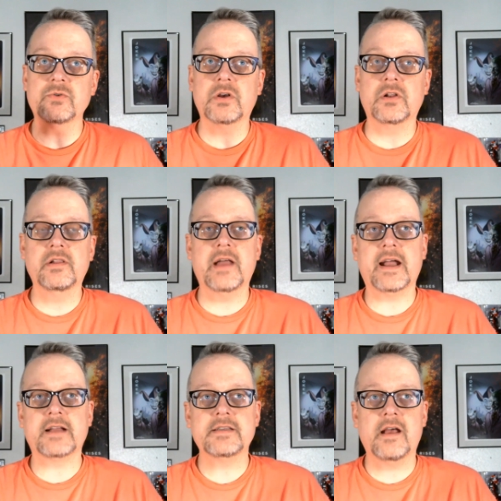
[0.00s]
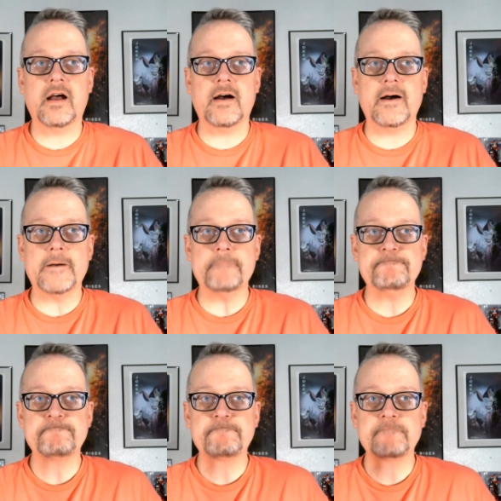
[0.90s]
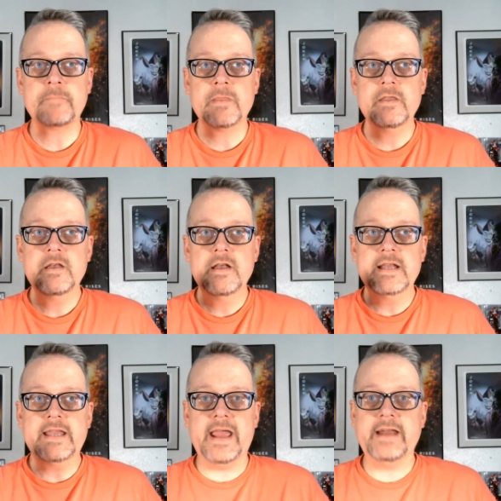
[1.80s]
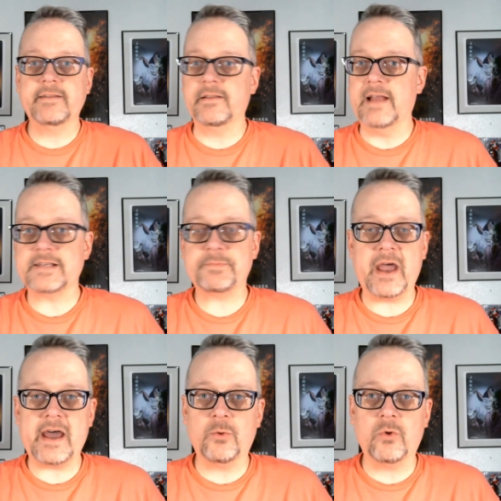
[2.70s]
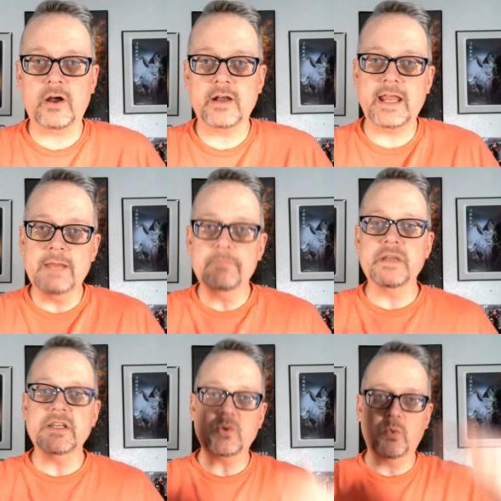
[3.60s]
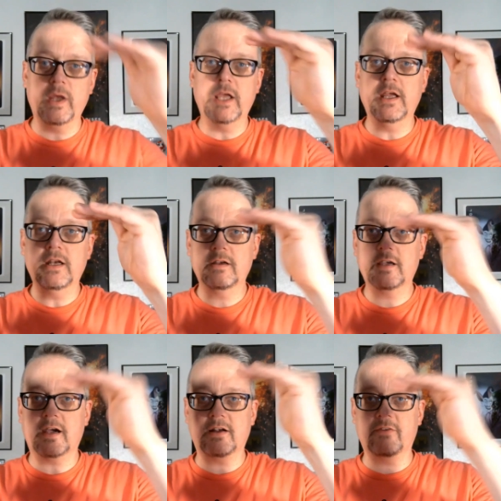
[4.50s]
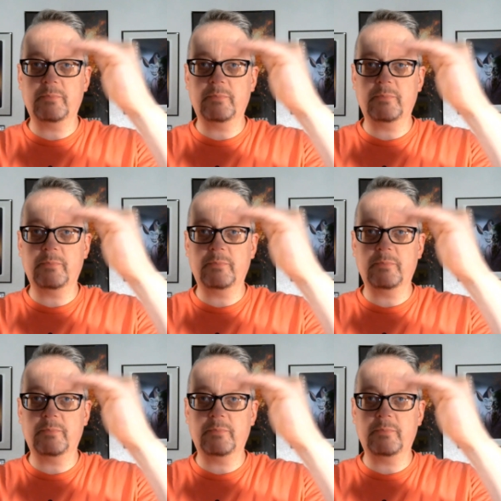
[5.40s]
collect um, Kanan the Last Padawan in between kind of